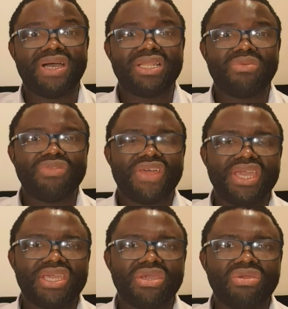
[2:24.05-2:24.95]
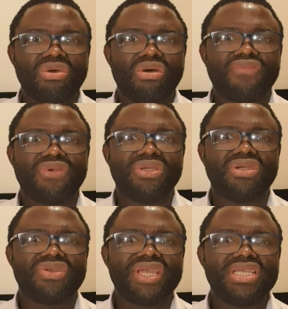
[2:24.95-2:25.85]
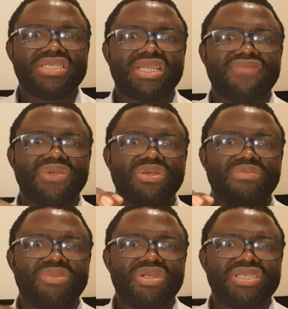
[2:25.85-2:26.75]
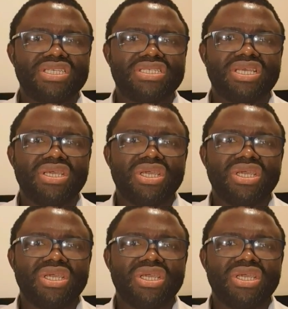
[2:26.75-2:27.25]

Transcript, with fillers: Father, we thank you, Lord, for your grace and for your mercies.